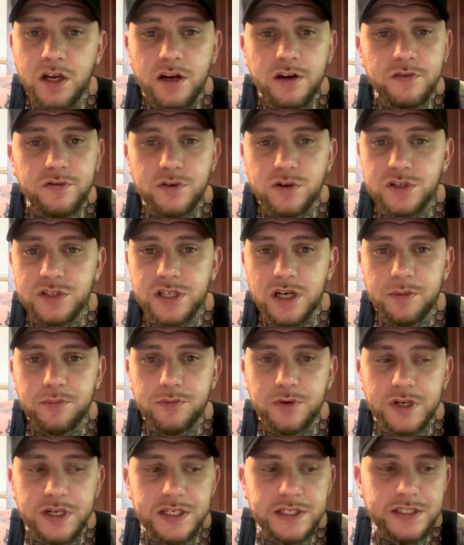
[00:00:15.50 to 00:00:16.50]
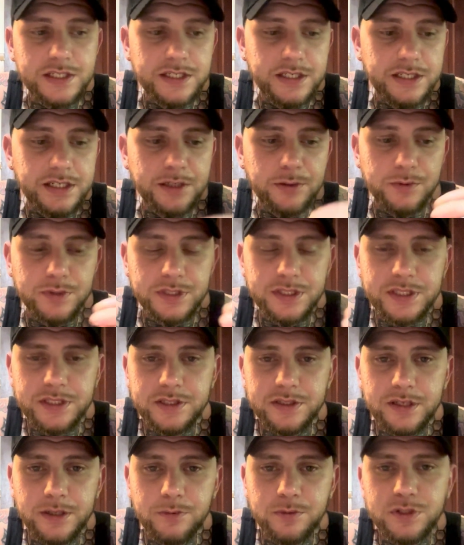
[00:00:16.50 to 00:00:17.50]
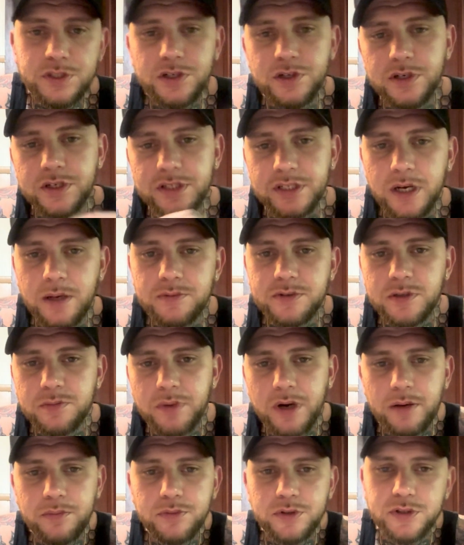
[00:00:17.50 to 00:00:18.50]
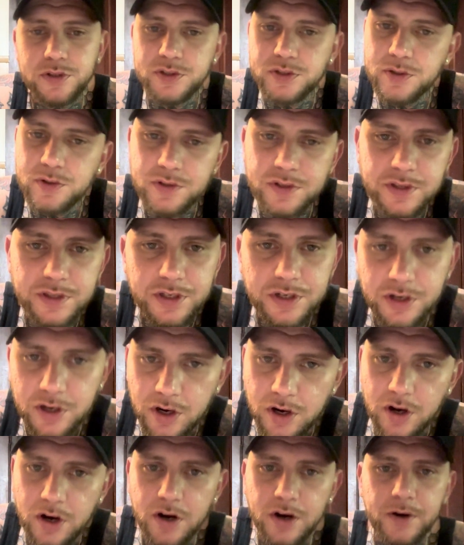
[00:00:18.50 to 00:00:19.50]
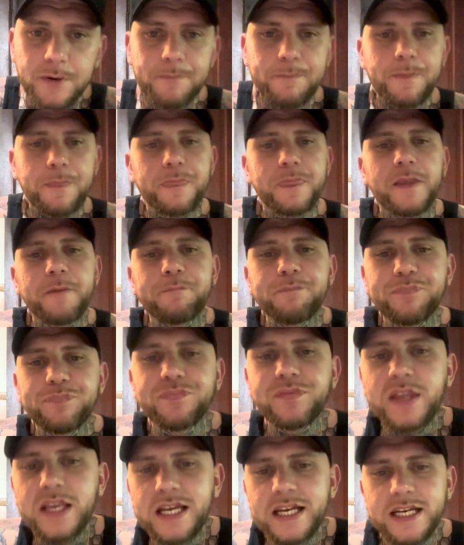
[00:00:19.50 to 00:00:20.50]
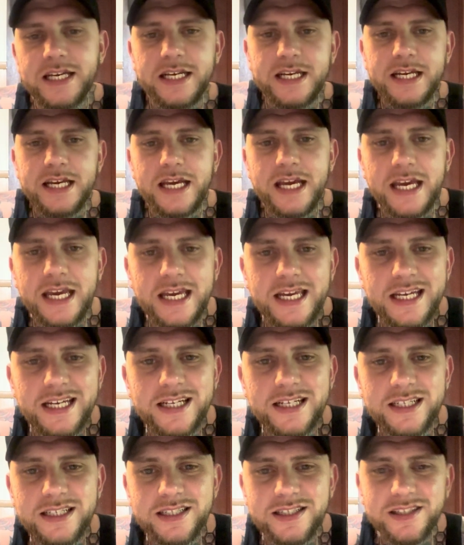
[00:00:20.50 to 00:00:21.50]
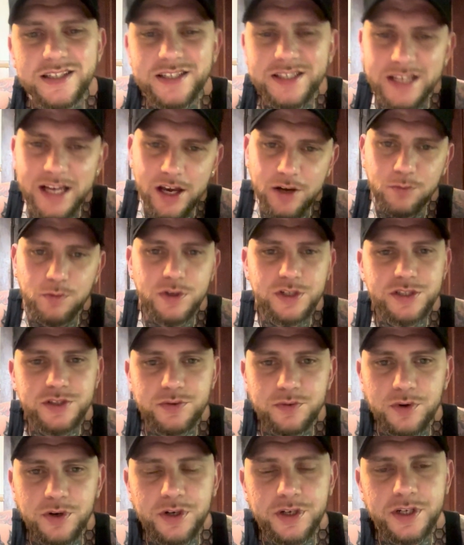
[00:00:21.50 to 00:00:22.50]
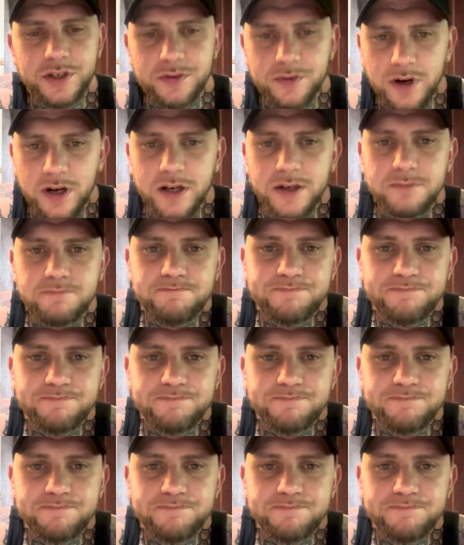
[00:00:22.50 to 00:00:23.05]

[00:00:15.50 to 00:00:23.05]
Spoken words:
for some reason it was hooked up to my Bluetooth in the car and the sound wasn't working right.